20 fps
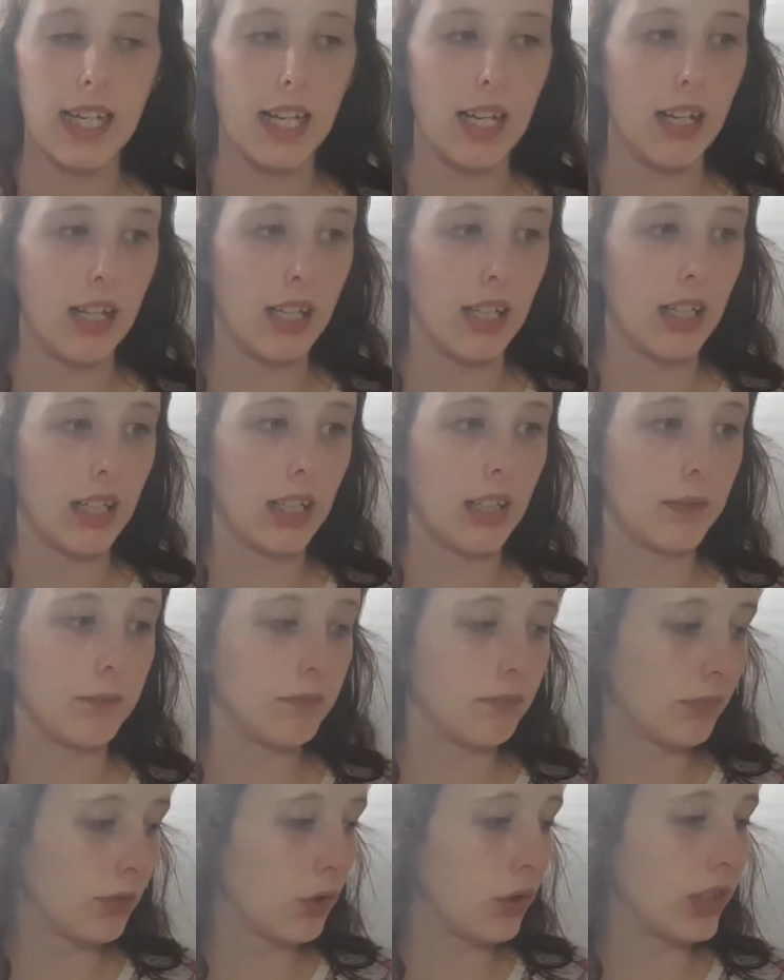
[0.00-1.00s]

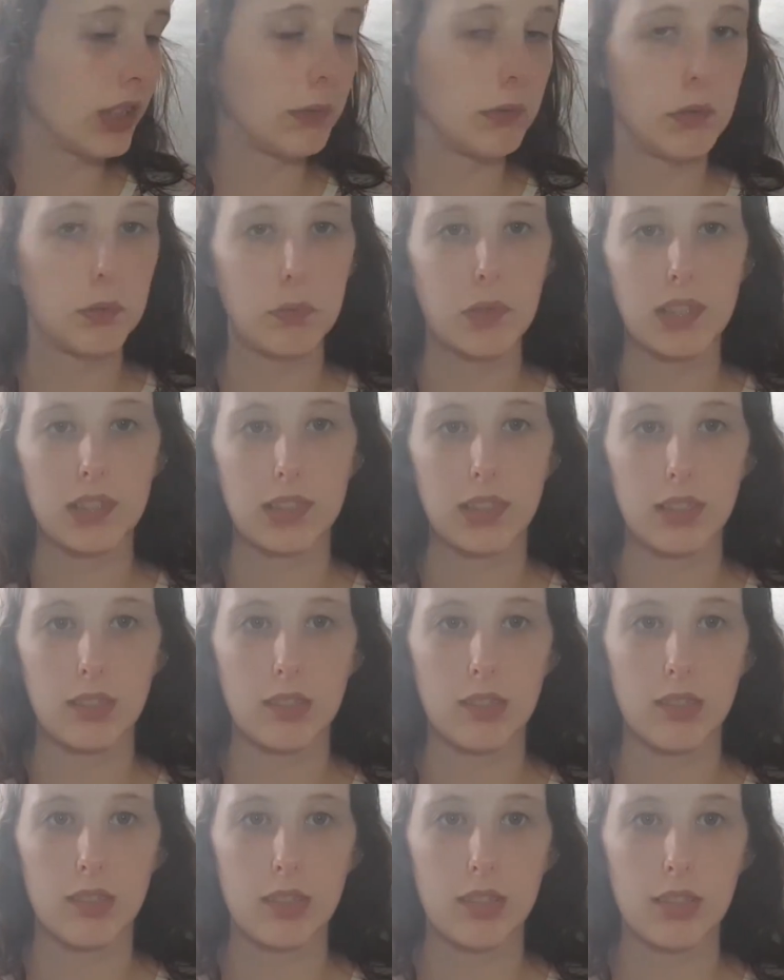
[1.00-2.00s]
Christmas
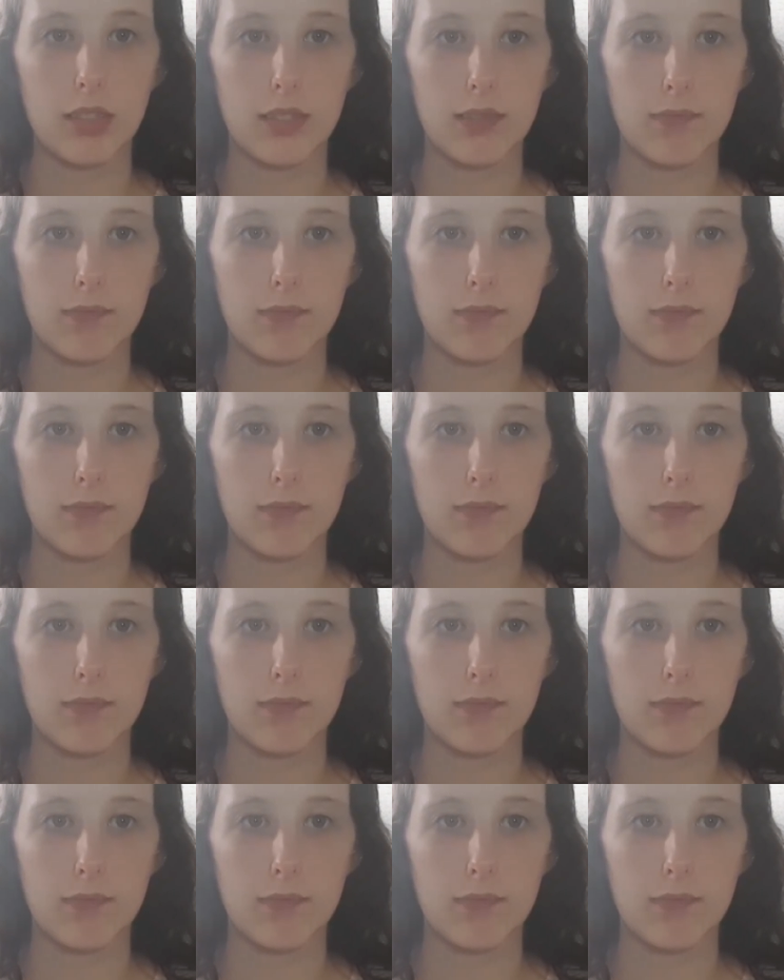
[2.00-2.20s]
presents.